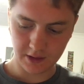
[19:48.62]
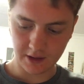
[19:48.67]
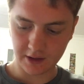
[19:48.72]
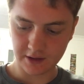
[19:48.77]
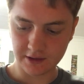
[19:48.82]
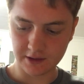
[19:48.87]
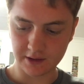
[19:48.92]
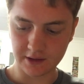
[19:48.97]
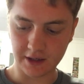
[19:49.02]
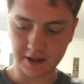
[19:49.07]
I
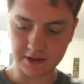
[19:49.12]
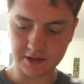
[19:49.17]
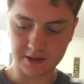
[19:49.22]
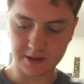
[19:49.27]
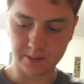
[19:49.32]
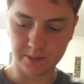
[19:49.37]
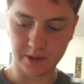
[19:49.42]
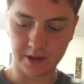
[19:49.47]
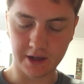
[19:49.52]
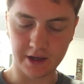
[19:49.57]
didn't
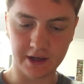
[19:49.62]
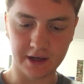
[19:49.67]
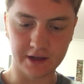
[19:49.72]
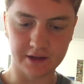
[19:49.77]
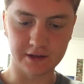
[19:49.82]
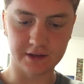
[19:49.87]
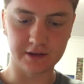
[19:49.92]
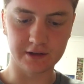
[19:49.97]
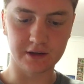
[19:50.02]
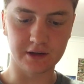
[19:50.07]
actually buy it.
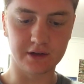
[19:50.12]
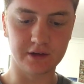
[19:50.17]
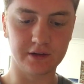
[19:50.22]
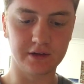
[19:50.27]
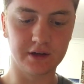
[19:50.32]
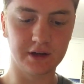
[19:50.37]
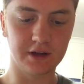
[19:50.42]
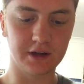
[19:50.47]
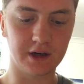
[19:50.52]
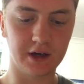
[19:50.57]
I don't
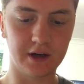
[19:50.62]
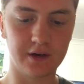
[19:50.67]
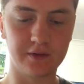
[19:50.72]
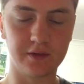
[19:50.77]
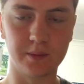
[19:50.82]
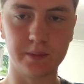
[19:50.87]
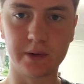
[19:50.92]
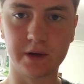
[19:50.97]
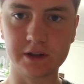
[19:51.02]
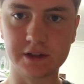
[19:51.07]
think I have
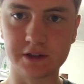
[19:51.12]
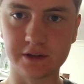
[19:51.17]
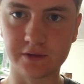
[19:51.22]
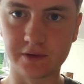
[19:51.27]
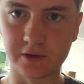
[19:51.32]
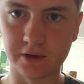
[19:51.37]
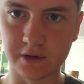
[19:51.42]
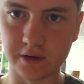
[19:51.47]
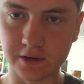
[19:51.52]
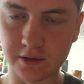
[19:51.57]
the budget
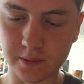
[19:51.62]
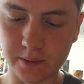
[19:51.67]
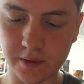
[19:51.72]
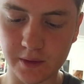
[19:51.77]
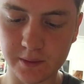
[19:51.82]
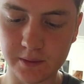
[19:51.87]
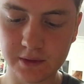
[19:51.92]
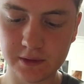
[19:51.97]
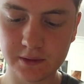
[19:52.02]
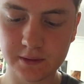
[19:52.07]
for it at the
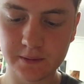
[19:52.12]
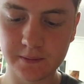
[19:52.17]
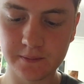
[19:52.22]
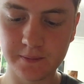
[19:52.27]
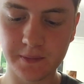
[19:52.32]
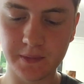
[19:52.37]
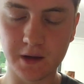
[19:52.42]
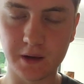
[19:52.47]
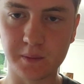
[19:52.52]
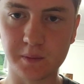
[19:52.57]
moment.
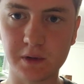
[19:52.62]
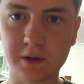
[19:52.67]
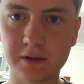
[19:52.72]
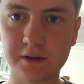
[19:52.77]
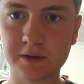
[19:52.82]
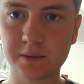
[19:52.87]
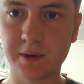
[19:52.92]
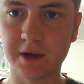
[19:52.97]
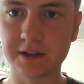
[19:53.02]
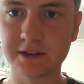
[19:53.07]
I'm
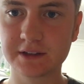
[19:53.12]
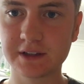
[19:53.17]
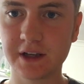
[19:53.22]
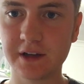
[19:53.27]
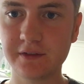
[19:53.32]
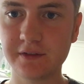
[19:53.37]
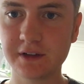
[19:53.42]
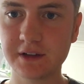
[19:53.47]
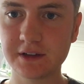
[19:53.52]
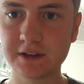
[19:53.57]
into my
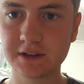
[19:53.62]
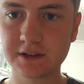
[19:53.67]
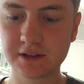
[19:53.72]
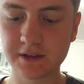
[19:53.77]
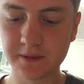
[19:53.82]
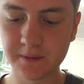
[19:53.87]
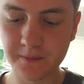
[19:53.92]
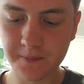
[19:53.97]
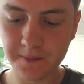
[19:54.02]
savings.